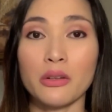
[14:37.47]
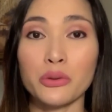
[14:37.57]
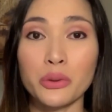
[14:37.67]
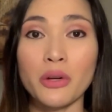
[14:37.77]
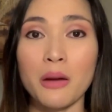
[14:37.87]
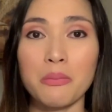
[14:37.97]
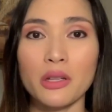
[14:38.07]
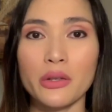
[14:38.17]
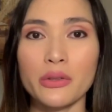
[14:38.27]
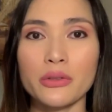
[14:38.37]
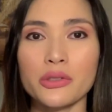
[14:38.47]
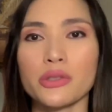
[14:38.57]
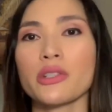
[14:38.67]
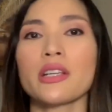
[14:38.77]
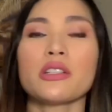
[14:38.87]
new uploads
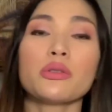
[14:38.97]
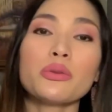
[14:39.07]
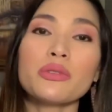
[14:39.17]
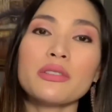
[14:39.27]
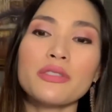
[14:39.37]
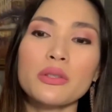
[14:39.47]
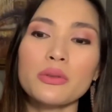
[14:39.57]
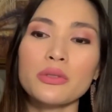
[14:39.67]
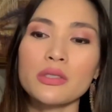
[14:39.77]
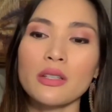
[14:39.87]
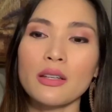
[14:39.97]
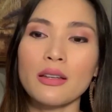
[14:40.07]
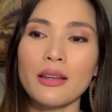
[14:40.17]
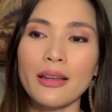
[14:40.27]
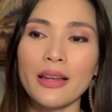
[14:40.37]
or any new reviews.
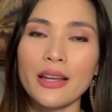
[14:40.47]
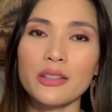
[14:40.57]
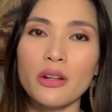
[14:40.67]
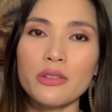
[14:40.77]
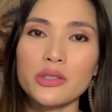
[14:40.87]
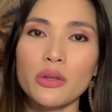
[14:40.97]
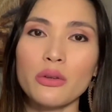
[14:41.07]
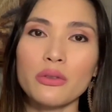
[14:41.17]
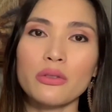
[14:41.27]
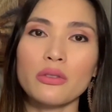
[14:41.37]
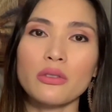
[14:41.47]
And also